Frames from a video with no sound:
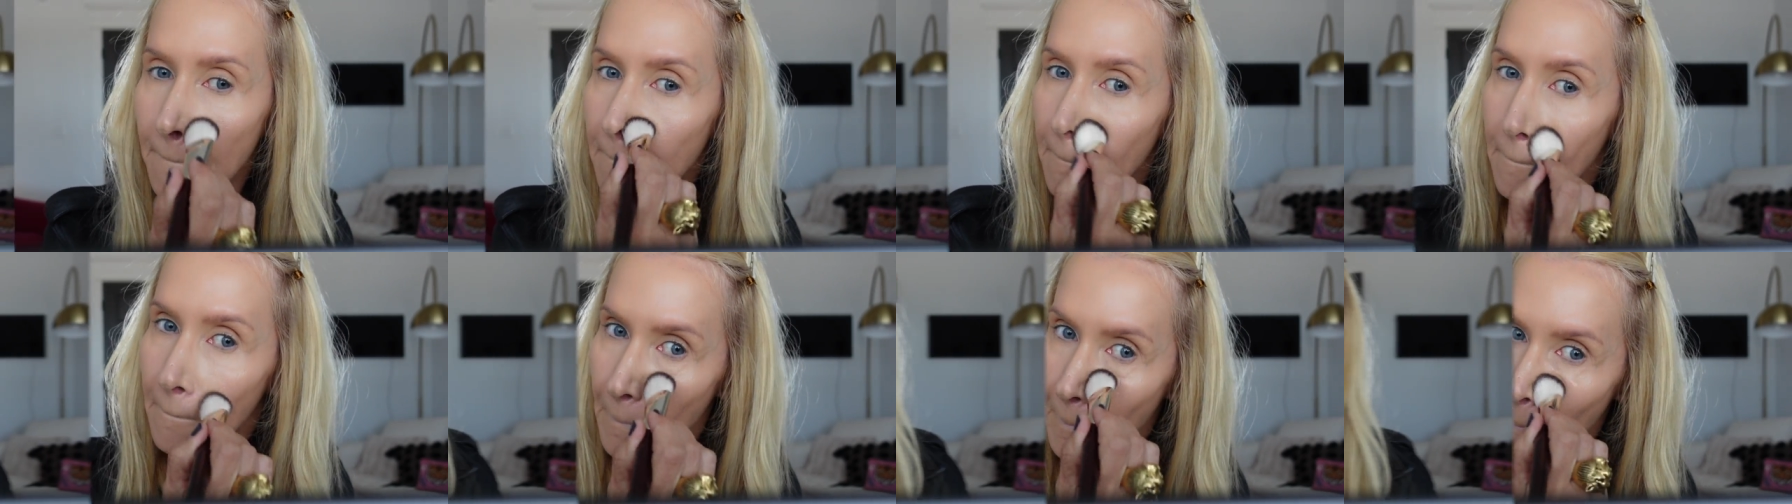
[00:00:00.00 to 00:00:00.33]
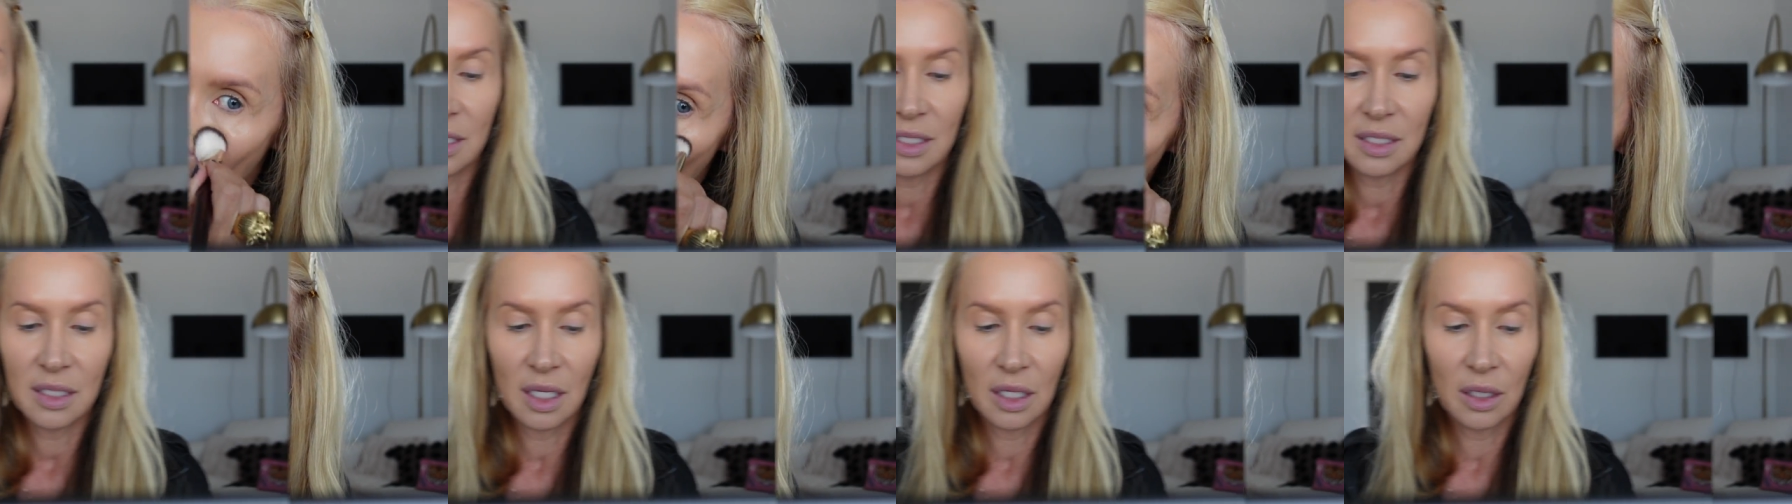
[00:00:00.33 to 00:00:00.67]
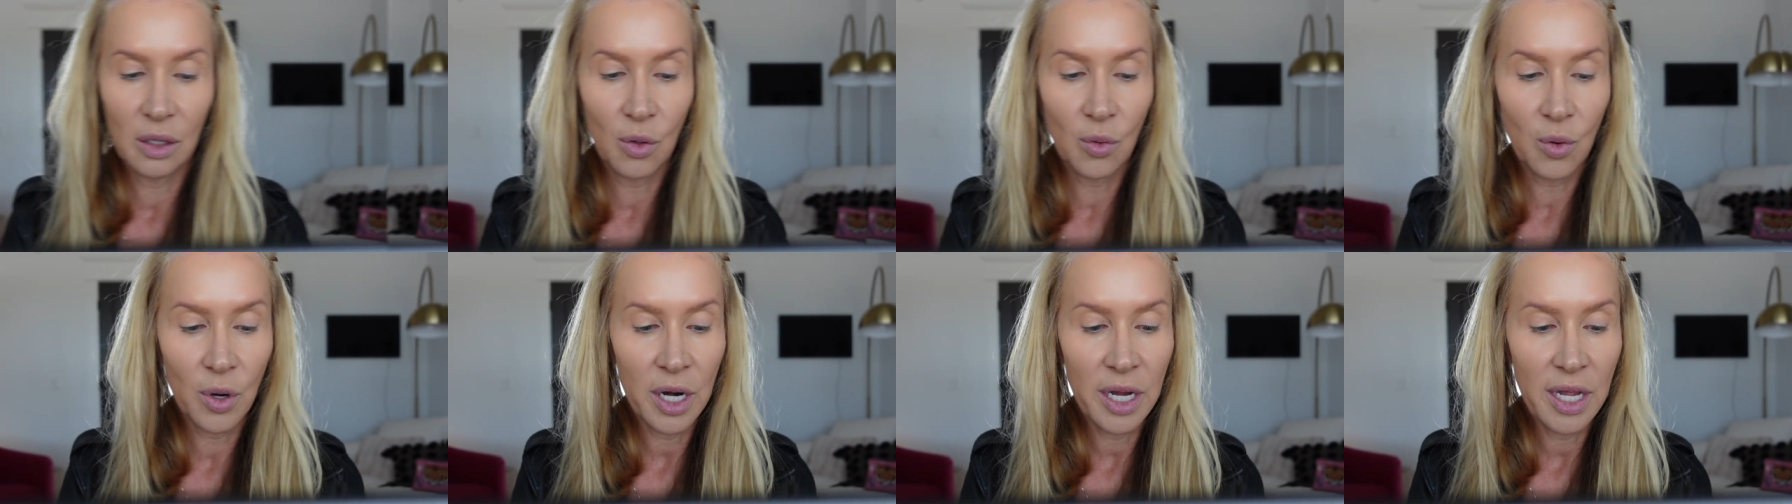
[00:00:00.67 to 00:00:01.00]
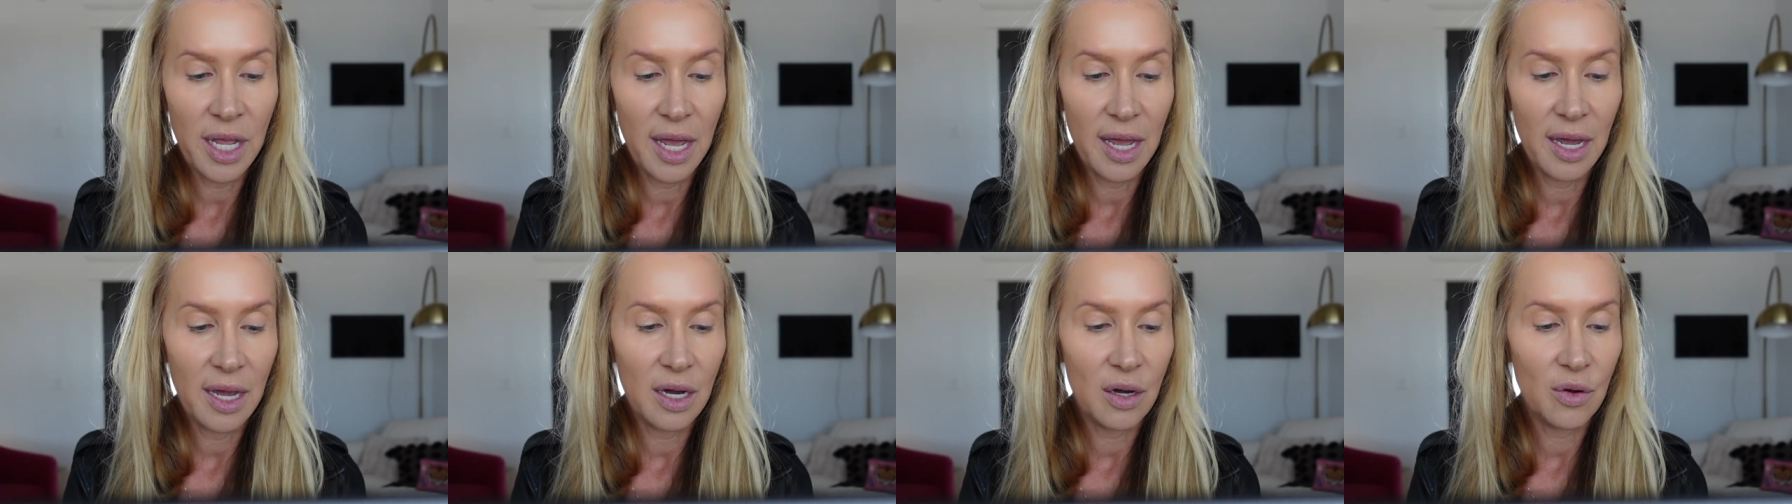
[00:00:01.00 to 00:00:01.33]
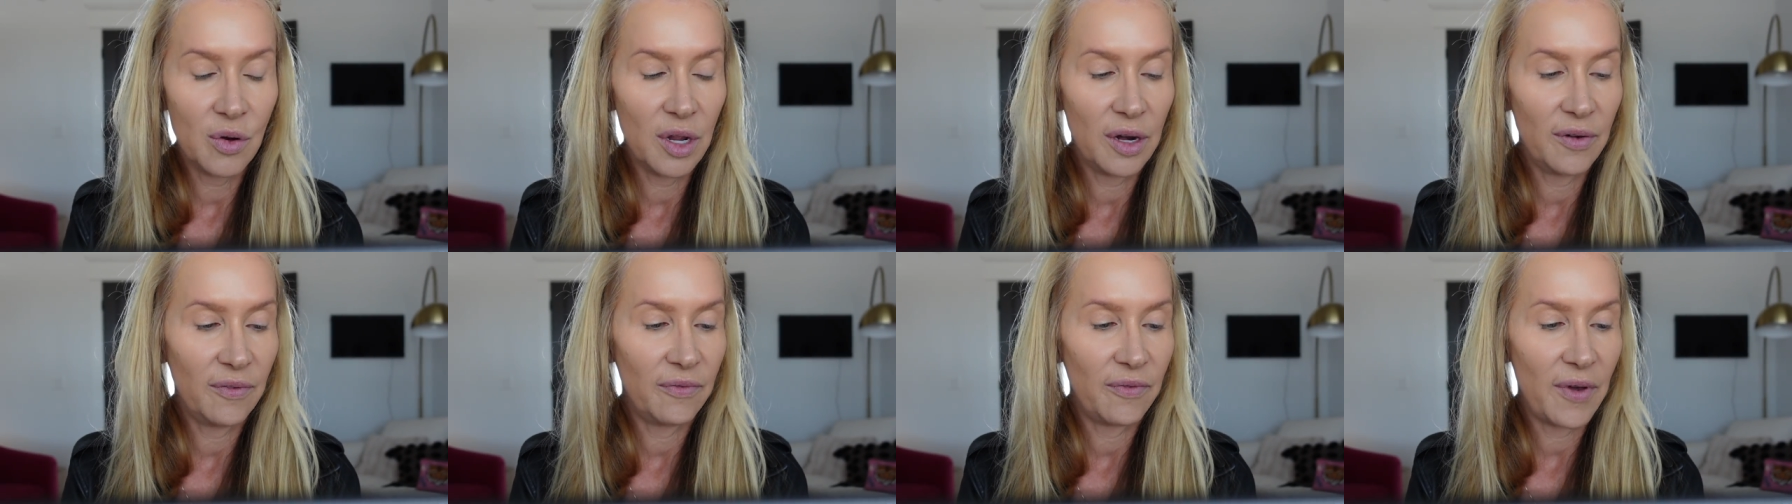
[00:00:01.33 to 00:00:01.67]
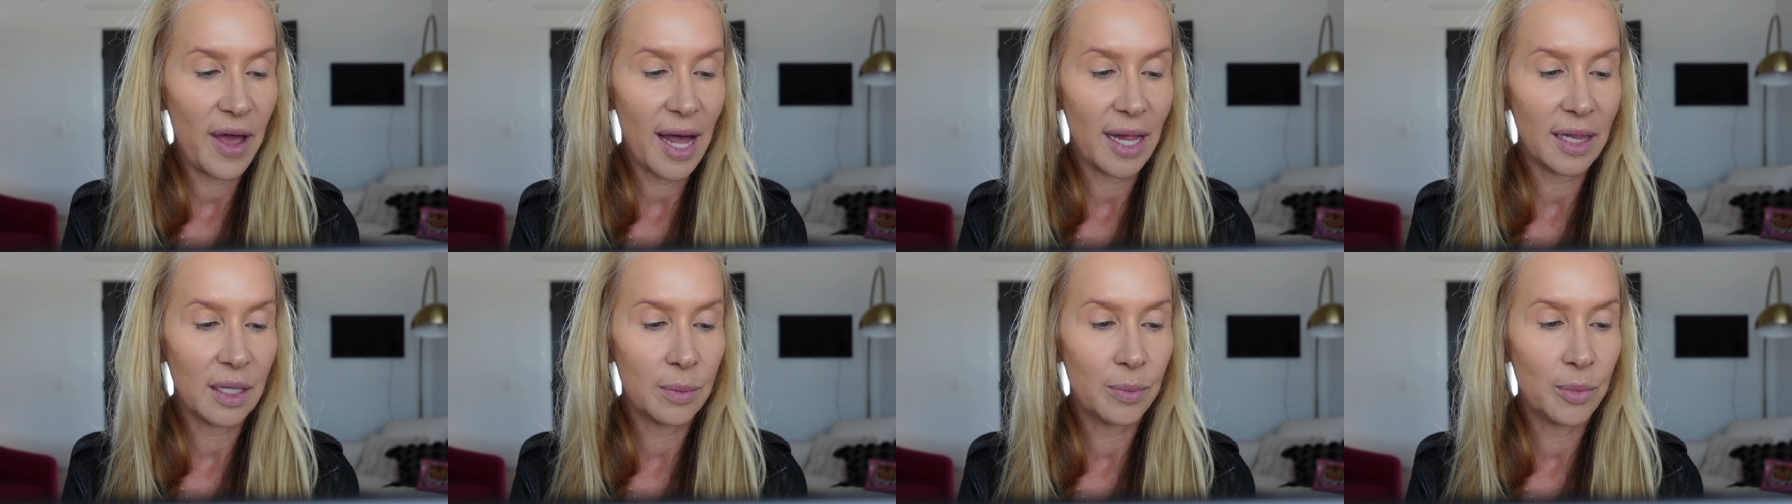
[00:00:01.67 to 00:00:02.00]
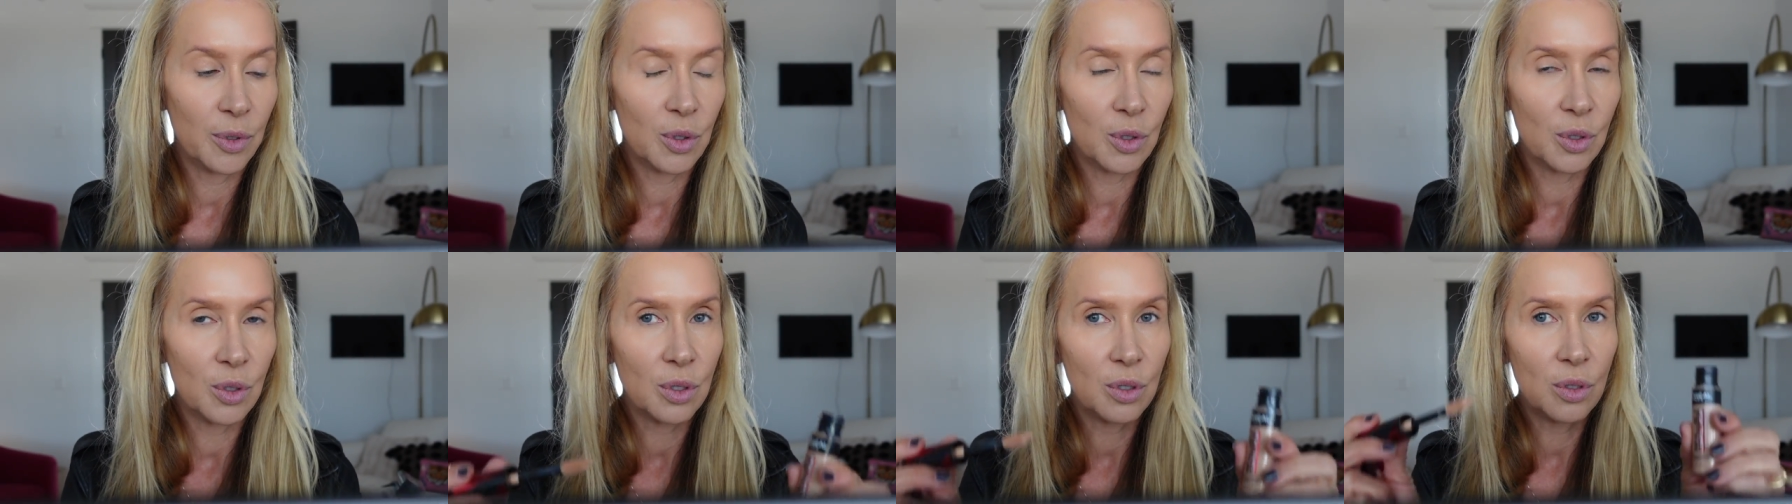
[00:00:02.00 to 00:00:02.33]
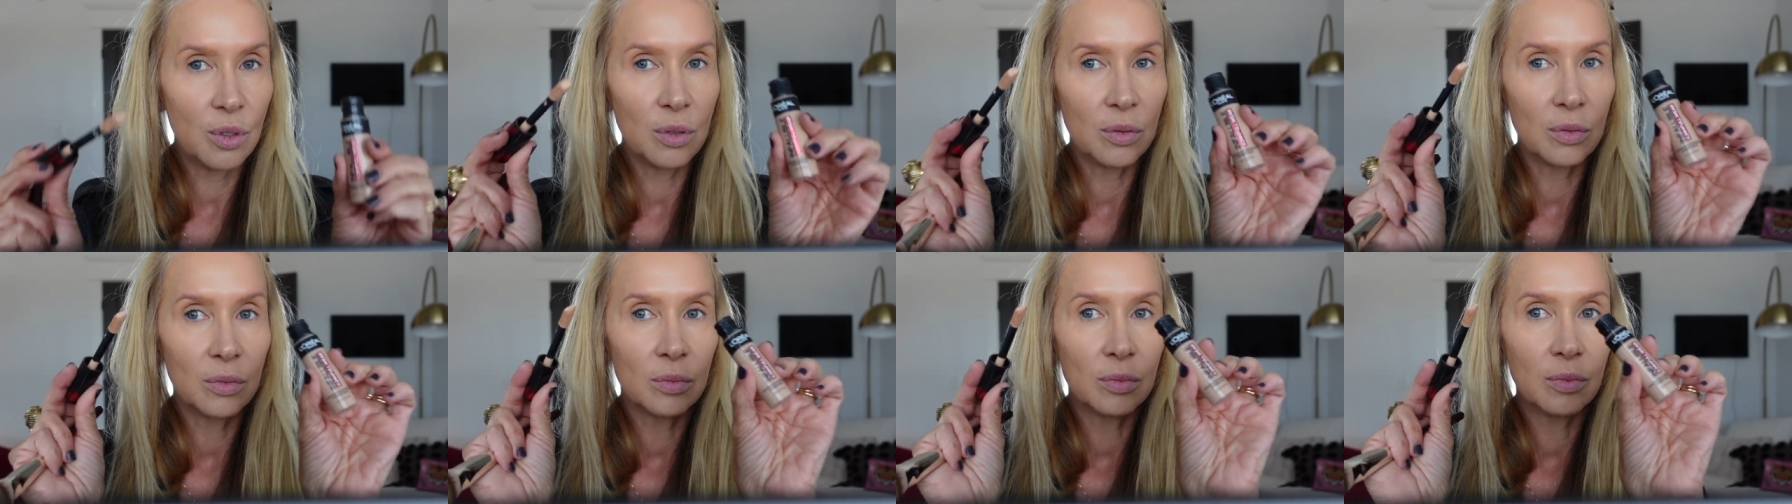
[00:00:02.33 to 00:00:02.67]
This is the L'Oreal Infallible,